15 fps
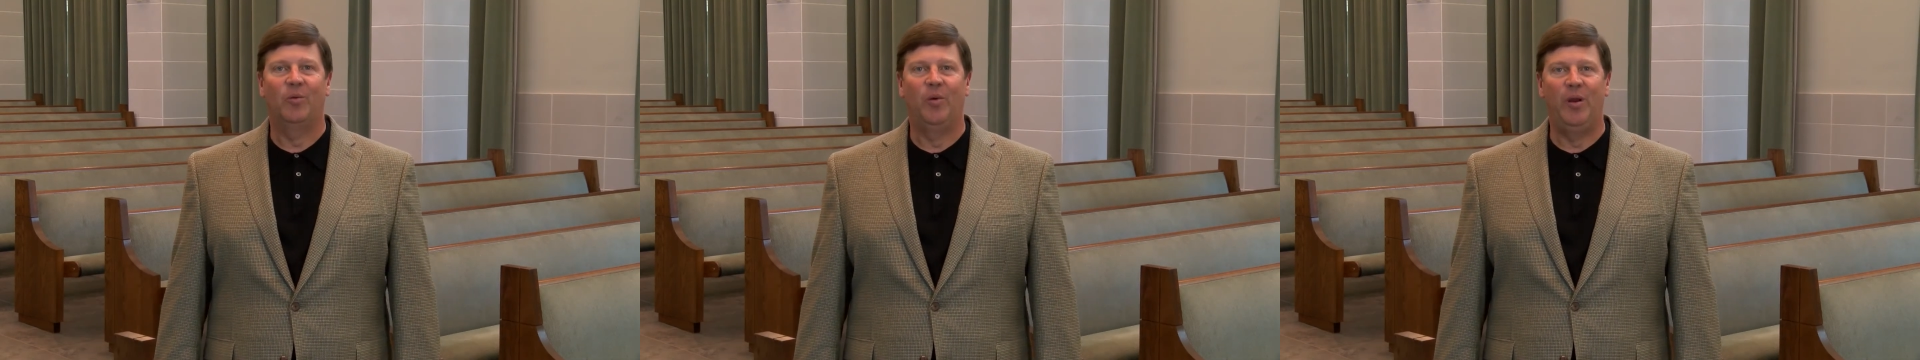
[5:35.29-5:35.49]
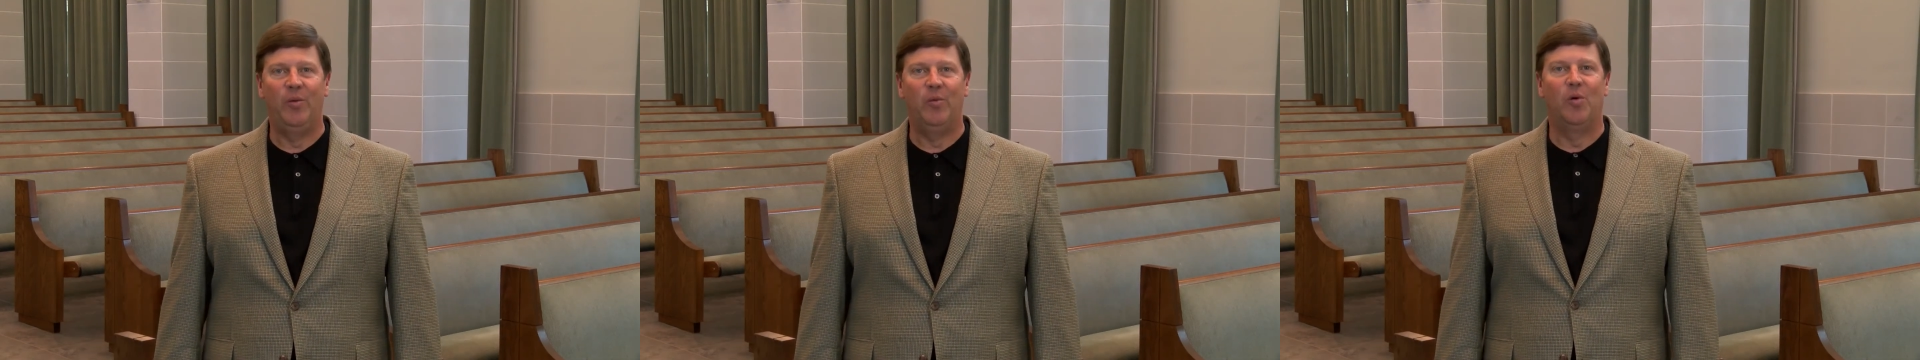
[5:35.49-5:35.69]

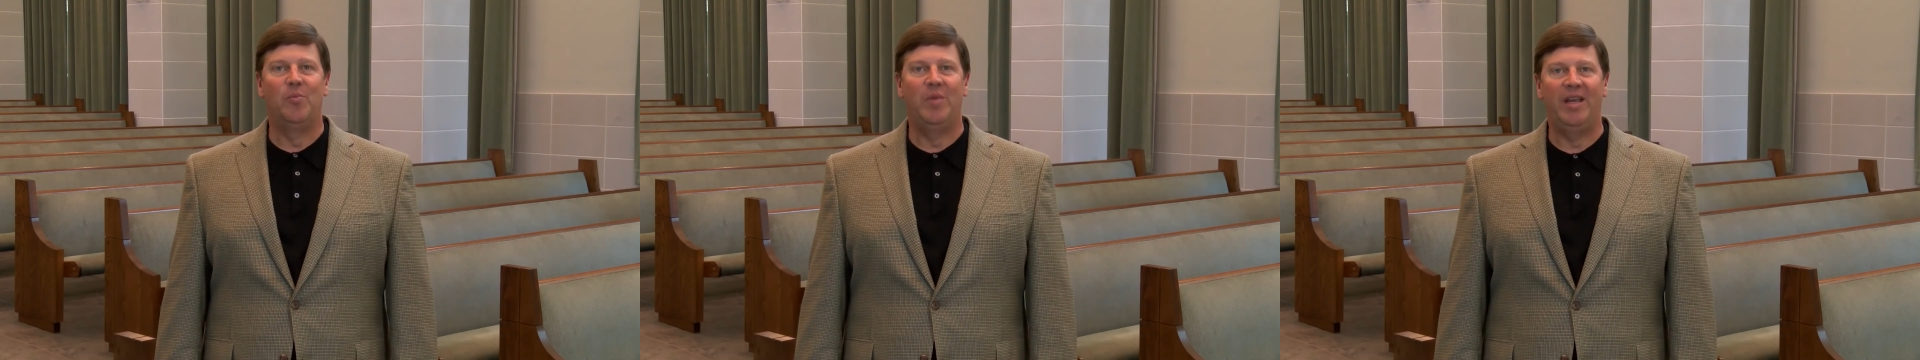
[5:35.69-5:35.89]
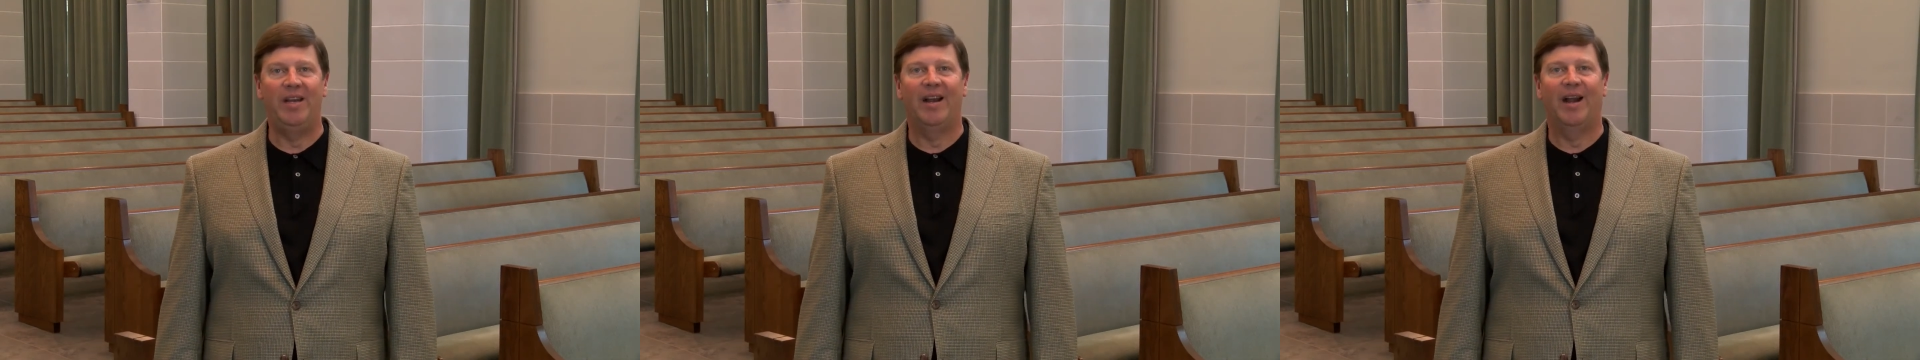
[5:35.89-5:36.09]
we will
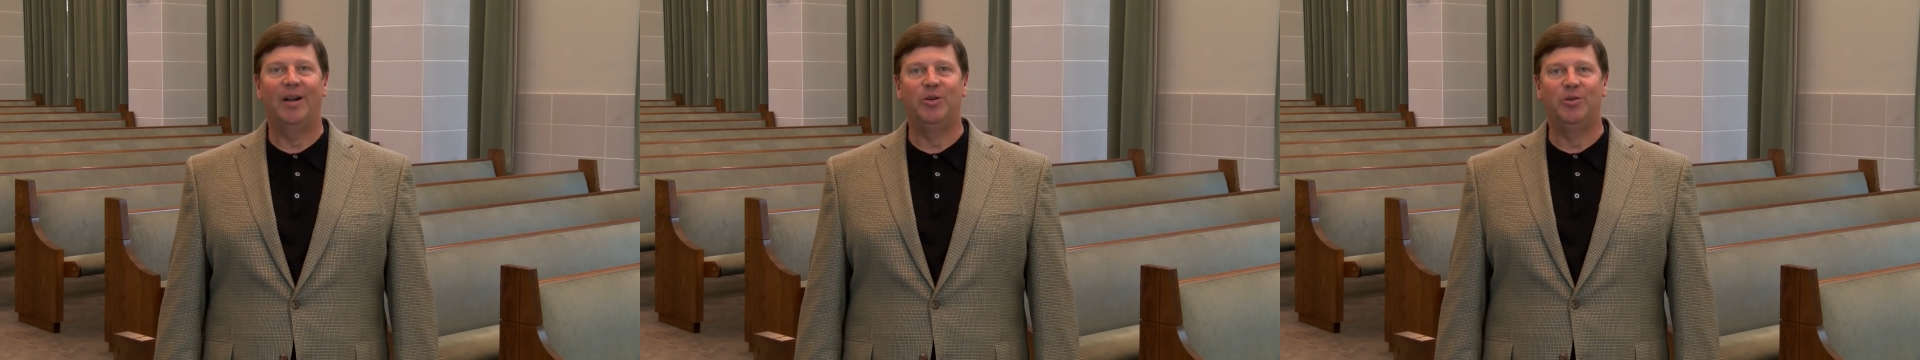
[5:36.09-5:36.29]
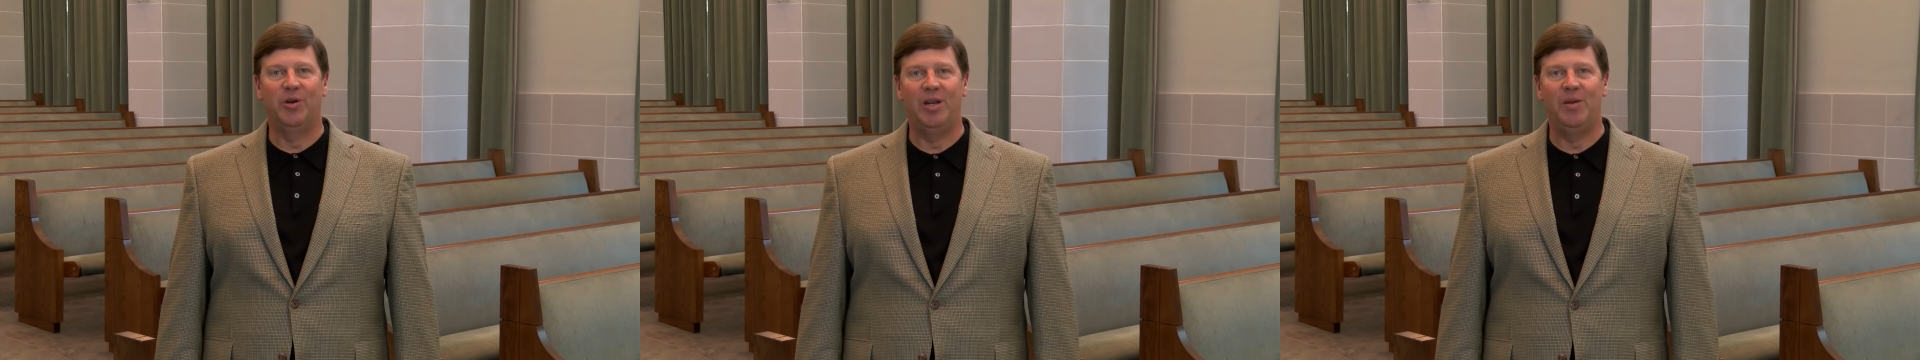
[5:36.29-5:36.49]
meet our
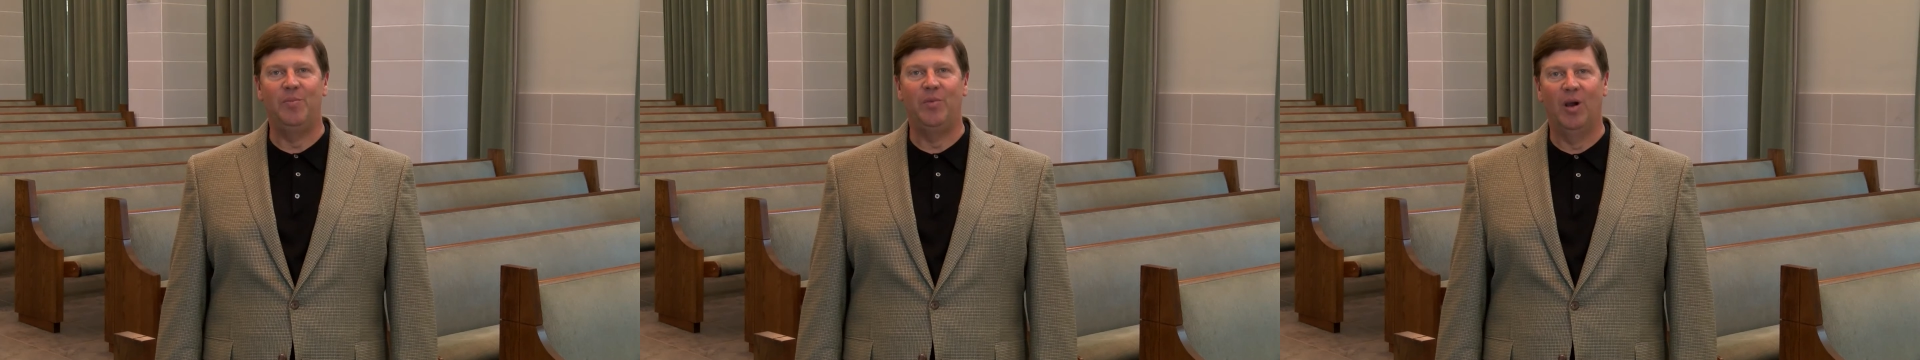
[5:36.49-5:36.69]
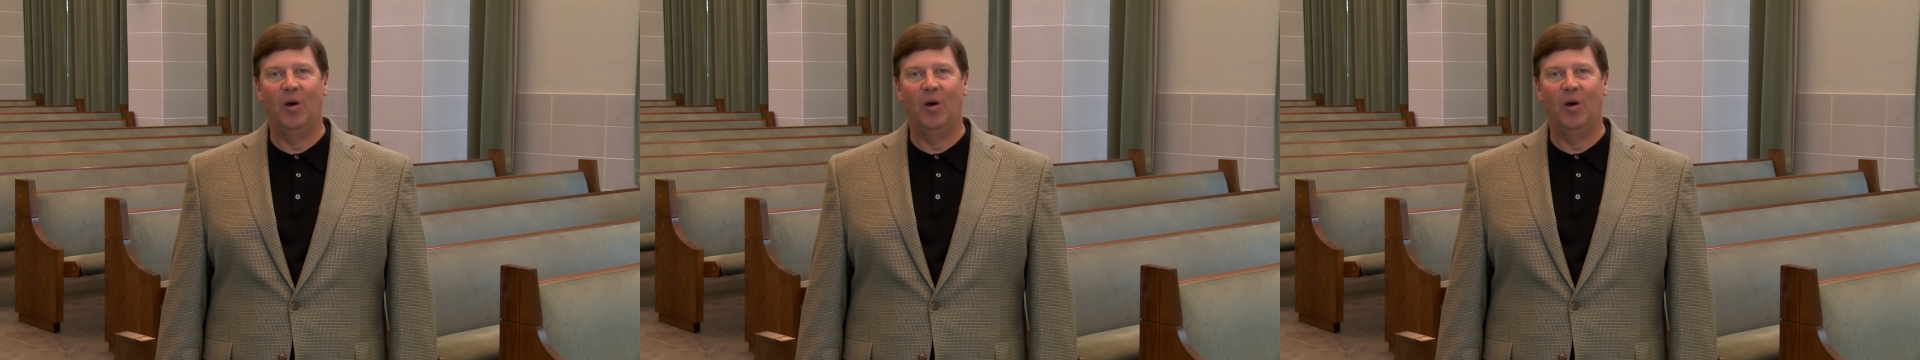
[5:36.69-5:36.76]
dream